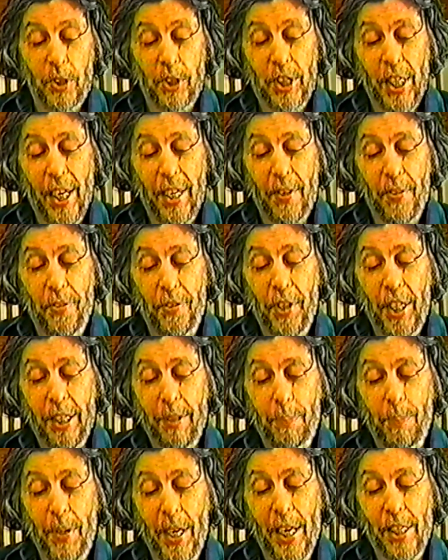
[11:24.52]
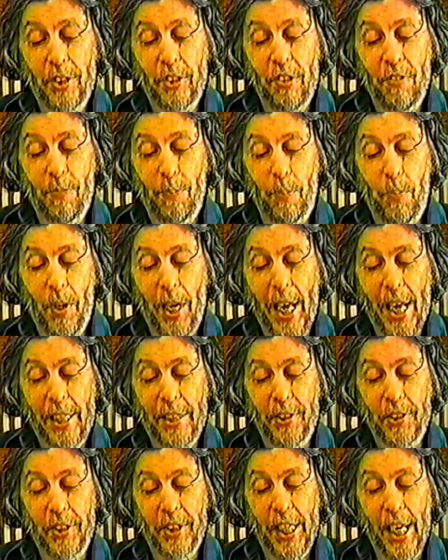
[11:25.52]
which had a thick patch of
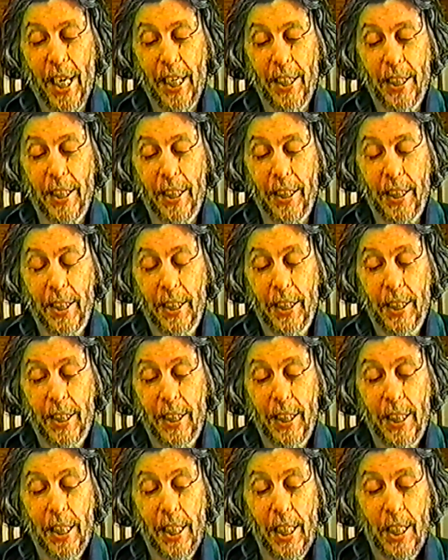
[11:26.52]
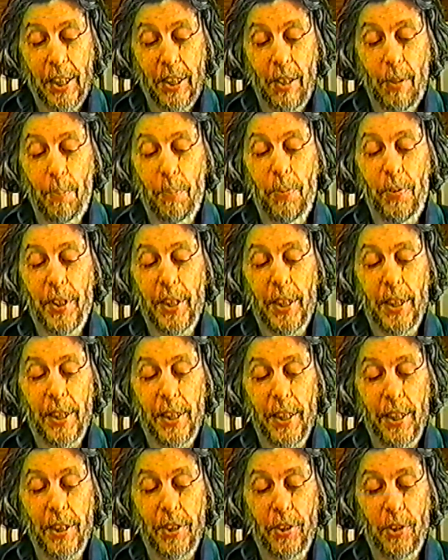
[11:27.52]
black satin
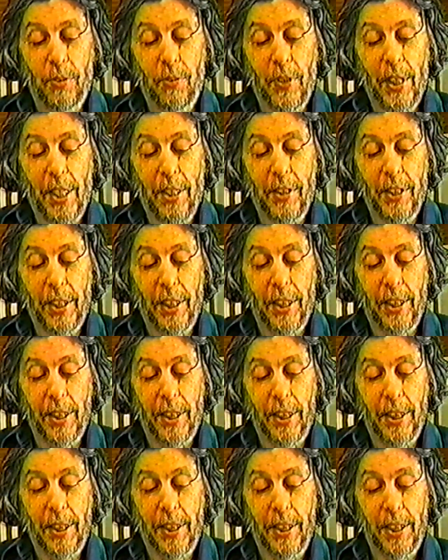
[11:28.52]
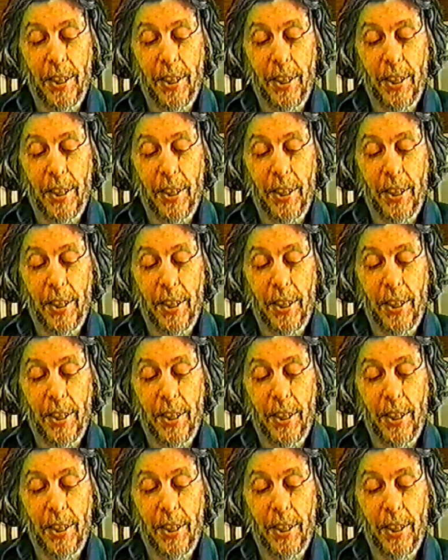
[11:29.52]
completely surrounding it.